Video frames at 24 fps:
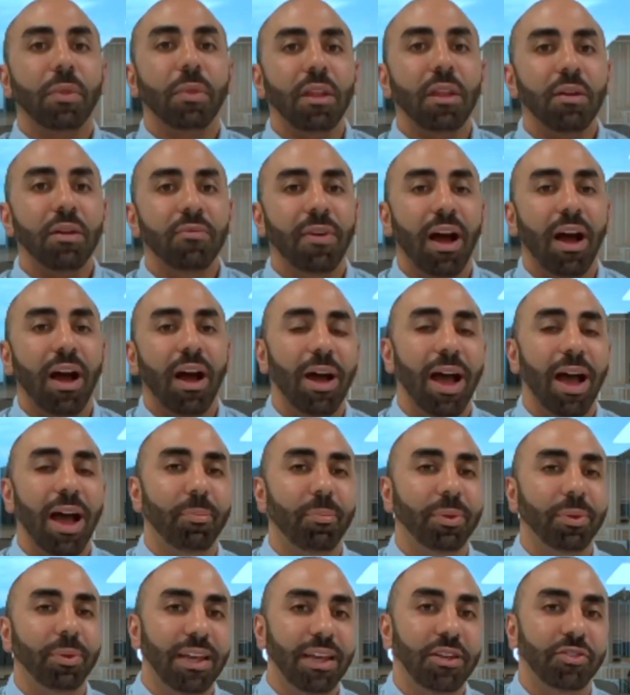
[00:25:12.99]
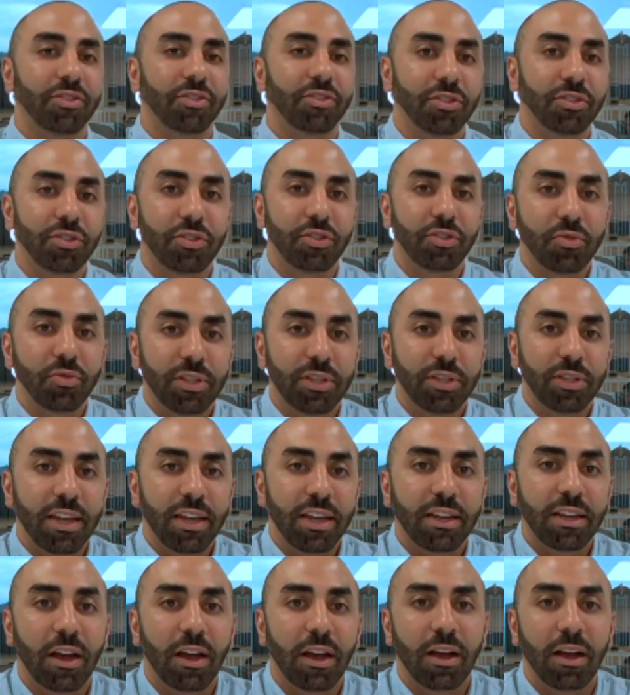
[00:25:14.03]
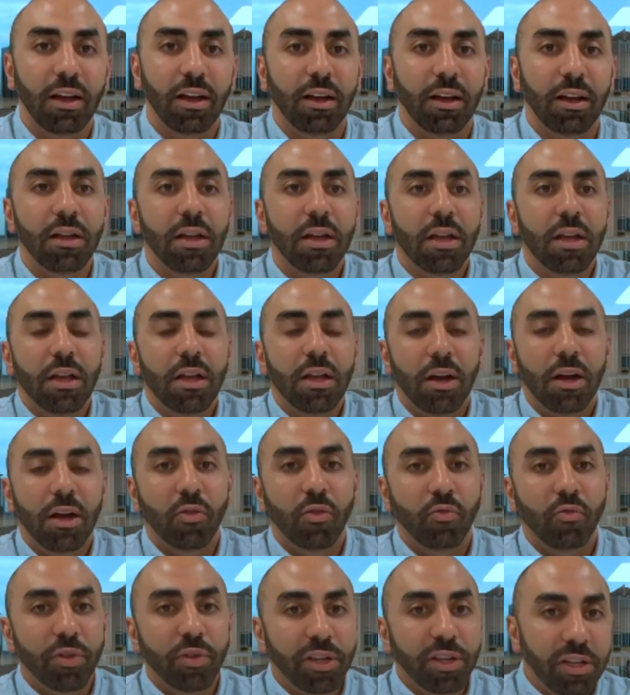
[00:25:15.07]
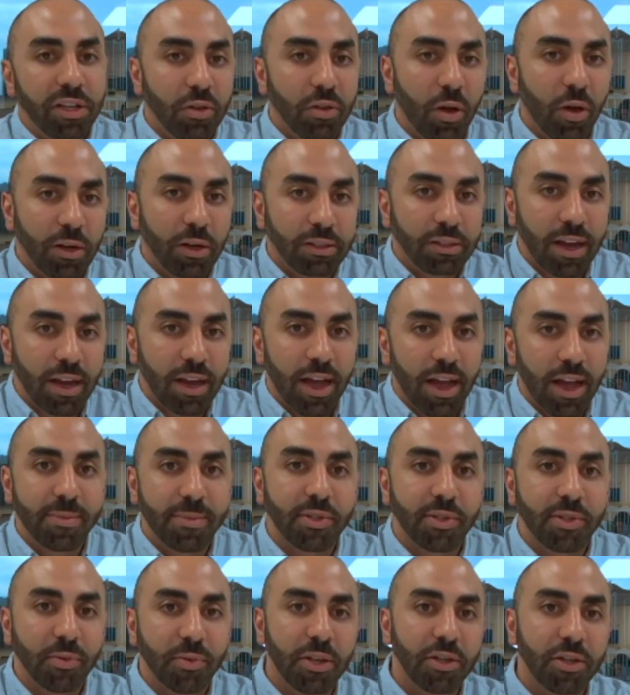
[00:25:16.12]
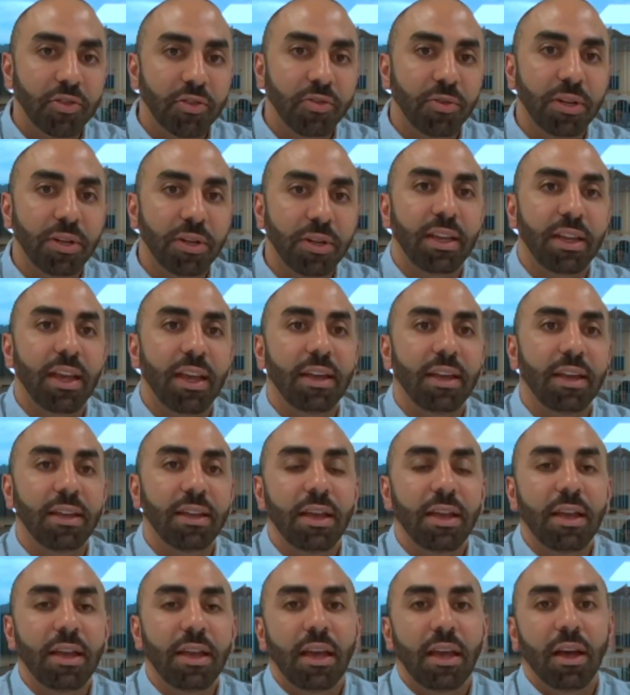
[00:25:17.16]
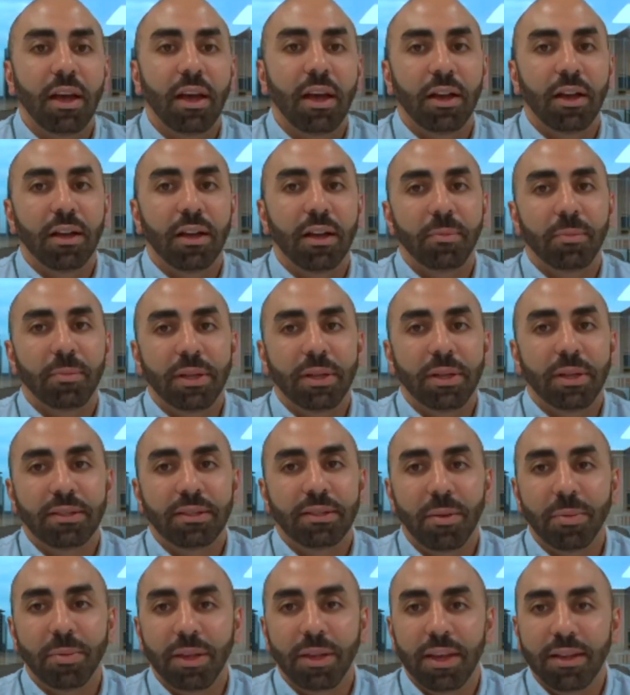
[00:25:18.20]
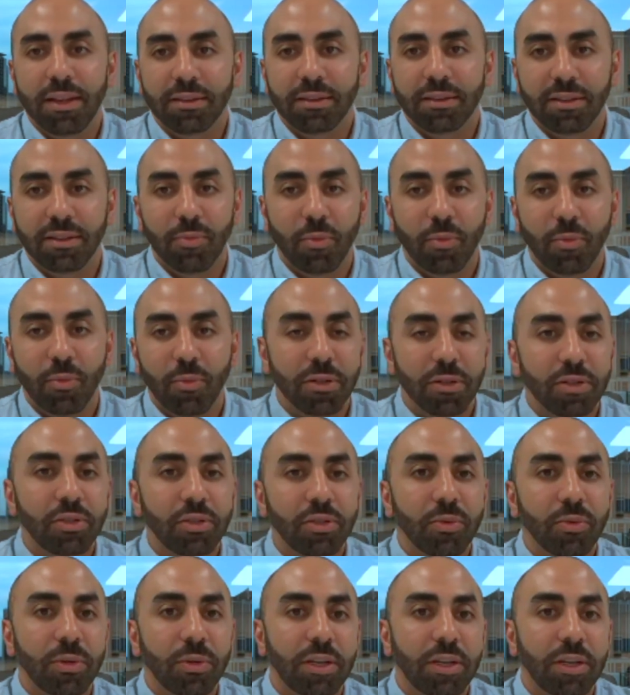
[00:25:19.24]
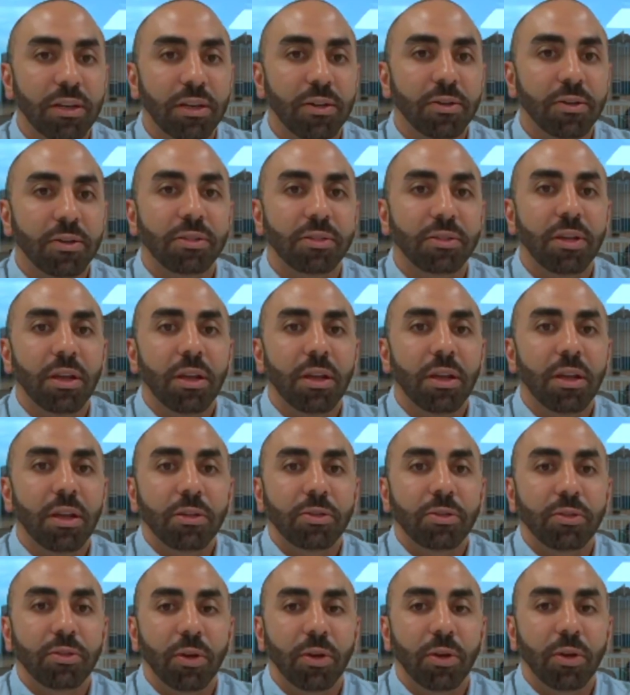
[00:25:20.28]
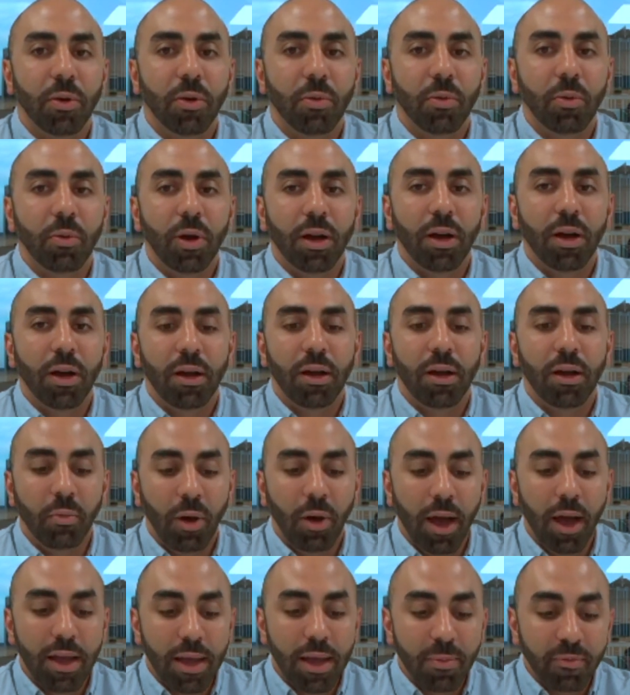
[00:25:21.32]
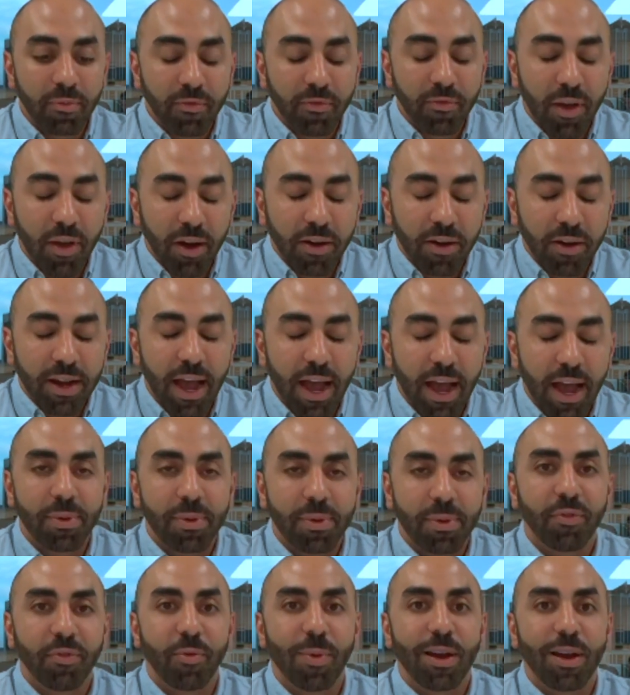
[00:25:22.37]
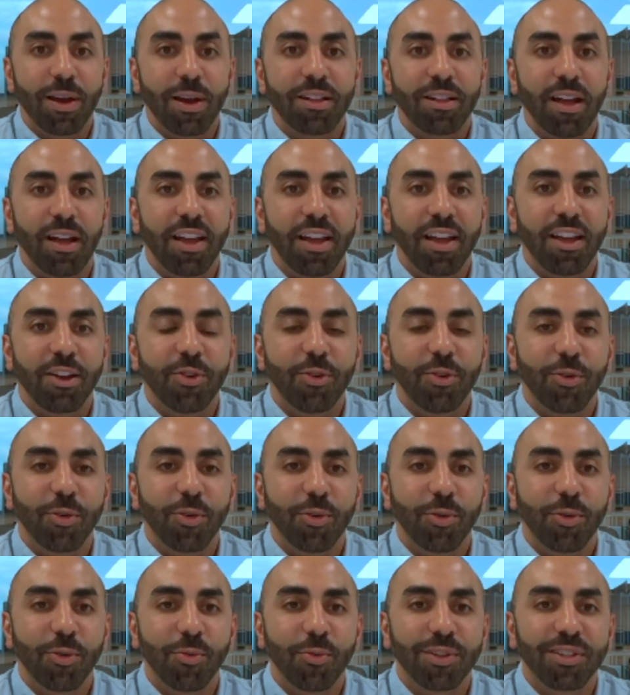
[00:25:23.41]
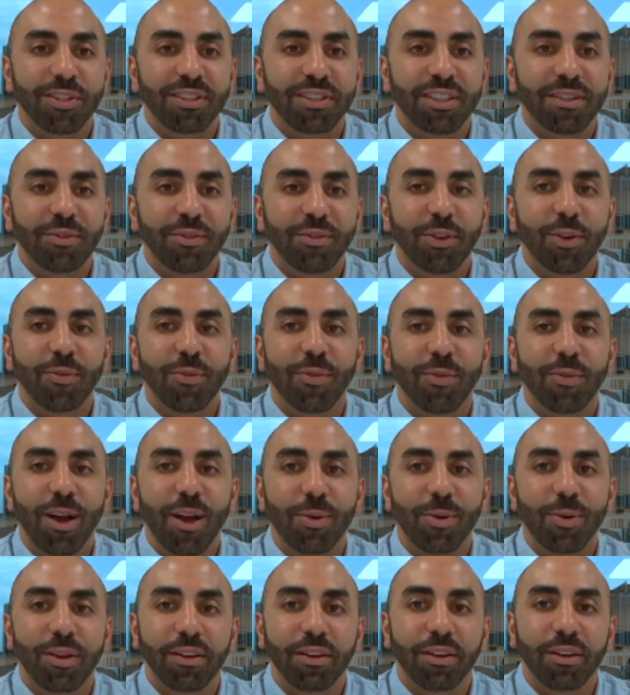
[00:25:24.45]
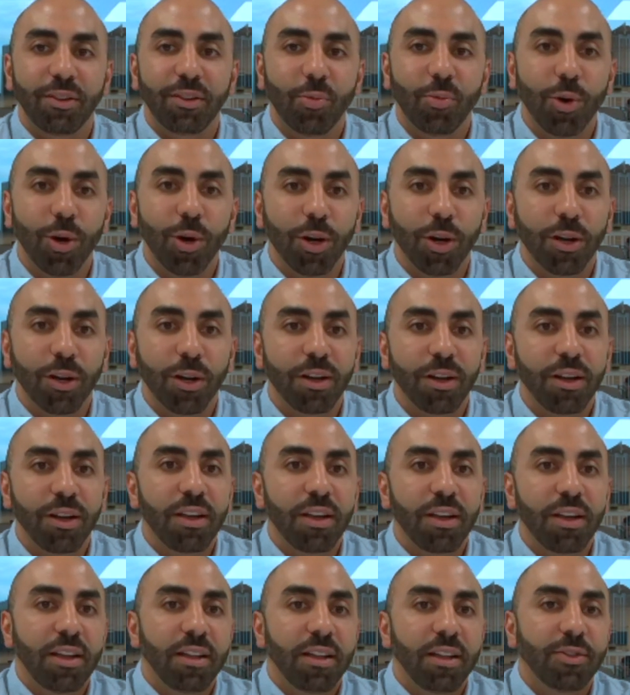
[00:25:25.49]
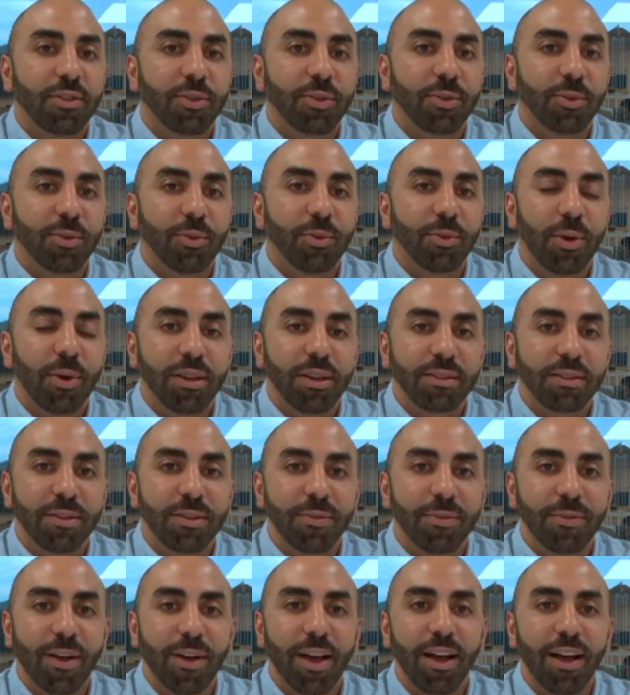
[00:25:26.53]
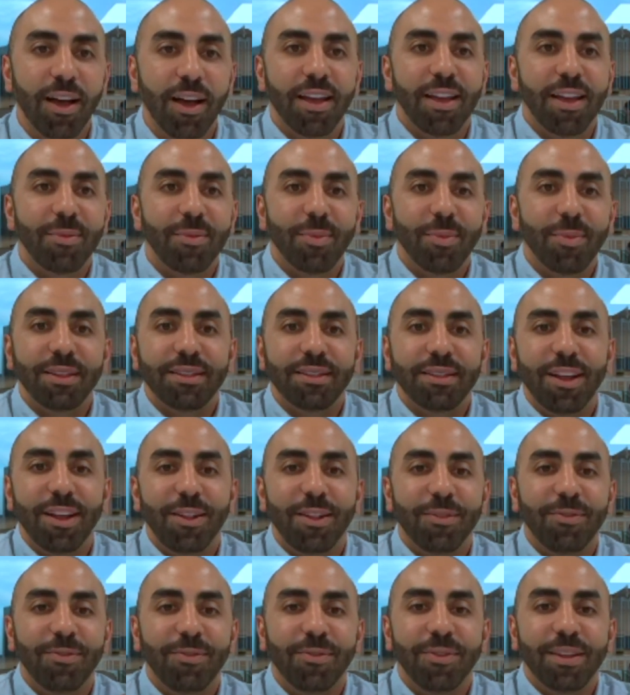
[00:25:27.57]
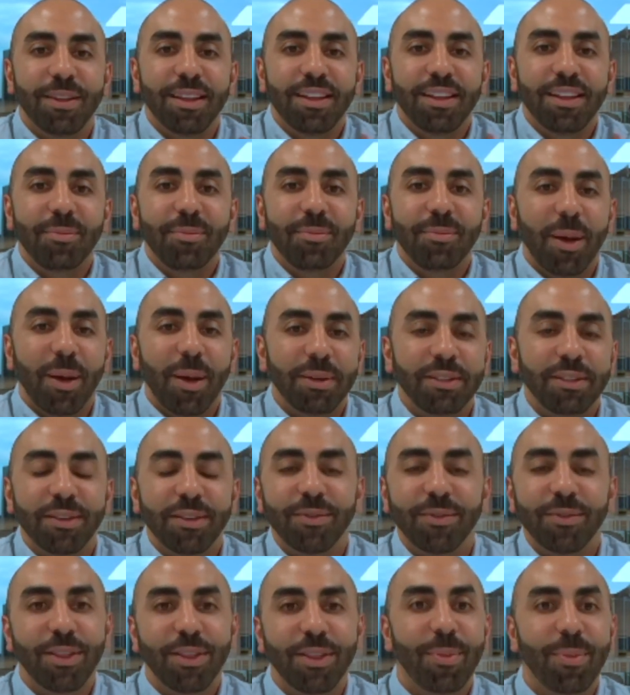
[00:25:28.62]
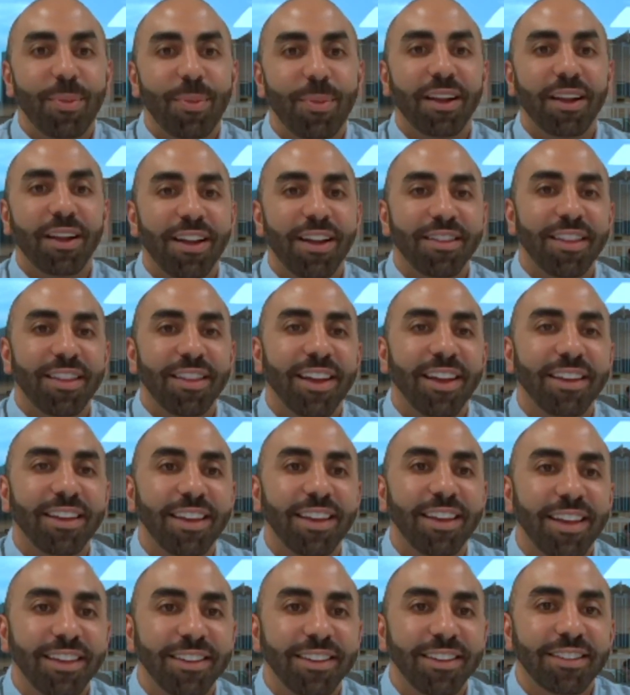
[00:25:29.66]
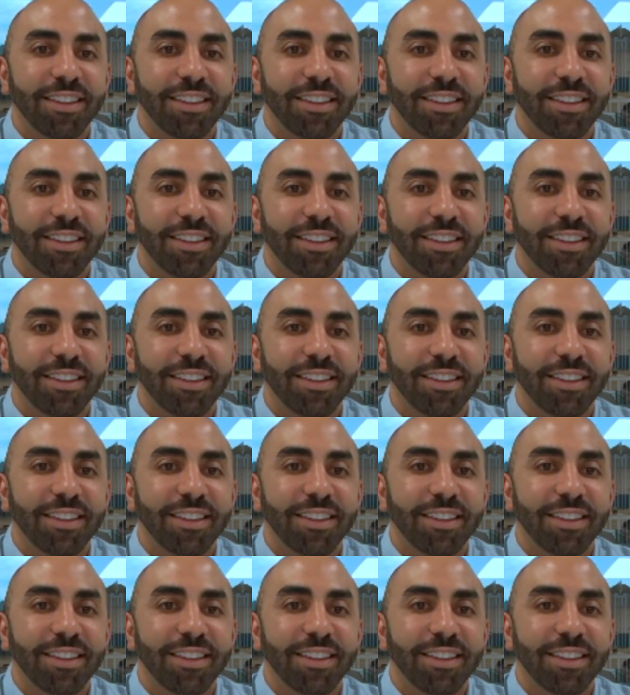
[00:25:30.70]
VAWA applications do take a really long time to adjudicate, in some cases more than 2 years. So I am very happy for my client who received her VAWA. Good work to Safa and myself. Pat myself on the back on that case.